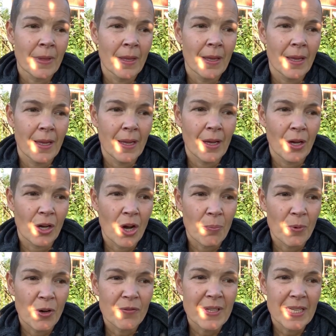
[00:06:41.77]
a
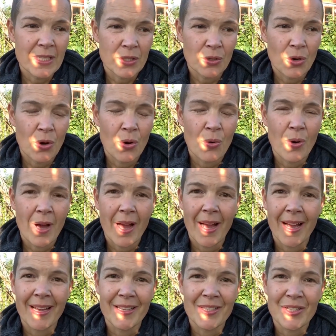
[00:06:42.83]
couple of days ago,
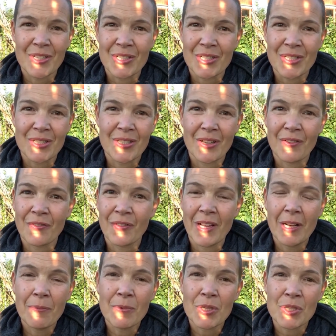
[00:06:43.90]
I just
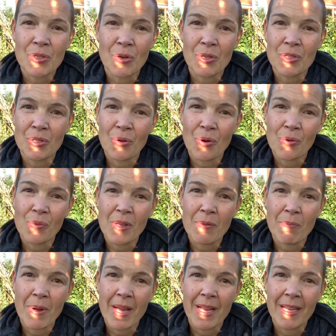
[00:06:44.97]
filmed a short tour with
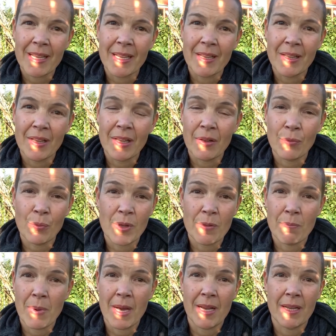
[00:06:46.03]
my
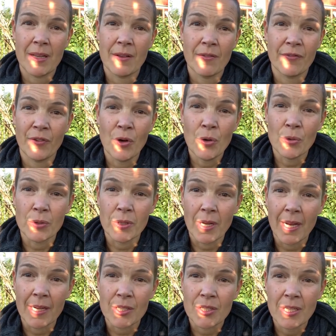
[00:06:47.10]
phone,
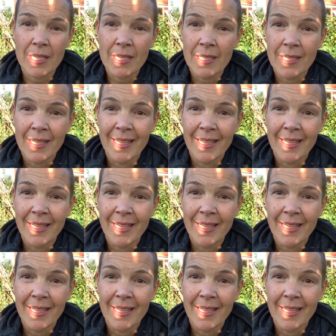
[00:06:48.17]
actually.